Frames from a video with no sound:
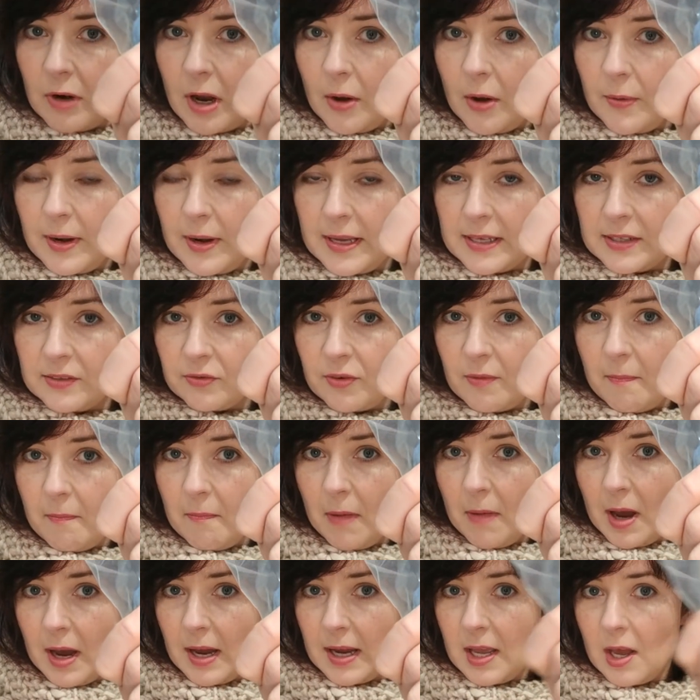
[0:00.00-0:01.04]
Rowan is
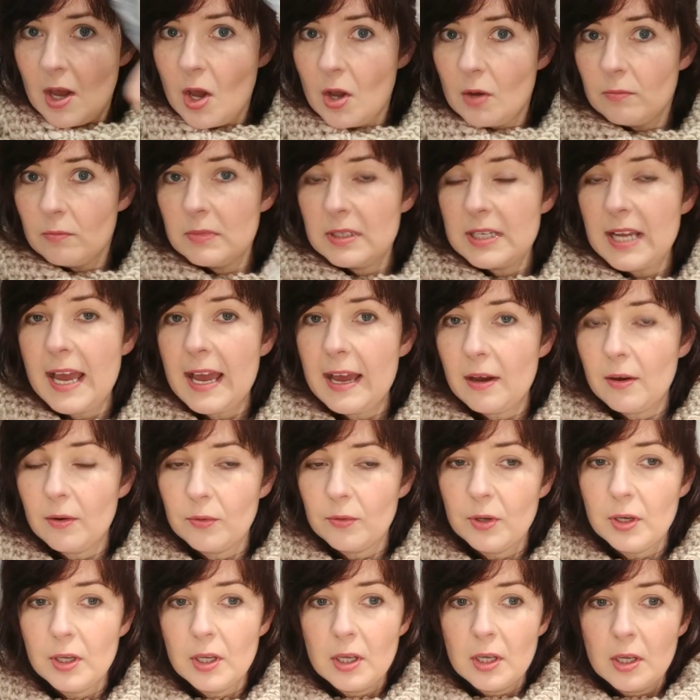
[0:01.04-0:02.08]
from my
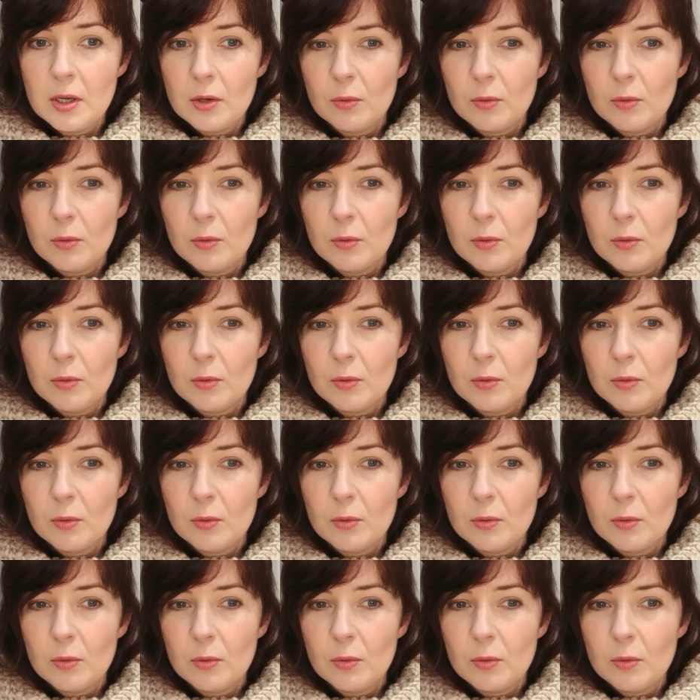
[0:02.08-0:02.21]
hometown.